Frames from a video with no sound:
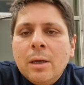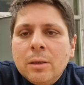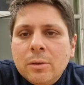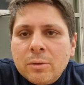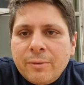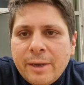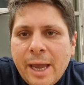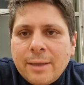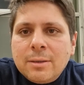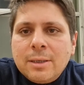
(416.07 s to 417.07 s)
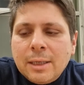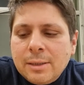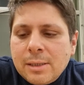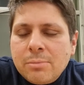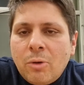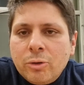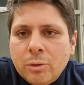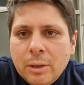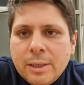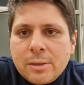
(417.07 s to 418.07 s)
Don't forget that this
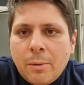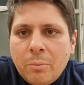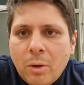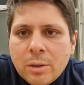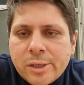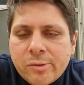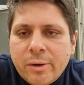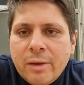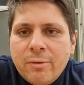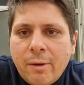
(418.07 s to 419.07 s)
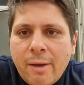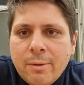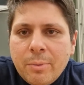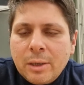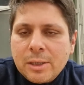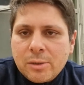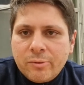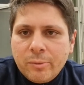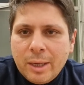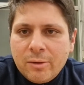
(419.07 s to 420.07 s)
module is compulsory for everybody, so
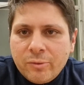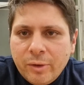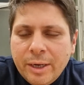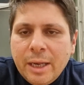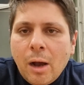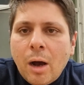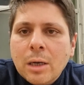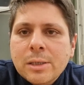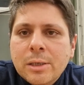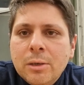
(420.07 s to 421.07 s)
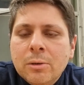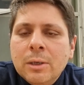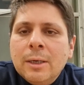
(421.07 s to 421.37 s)
we really ask you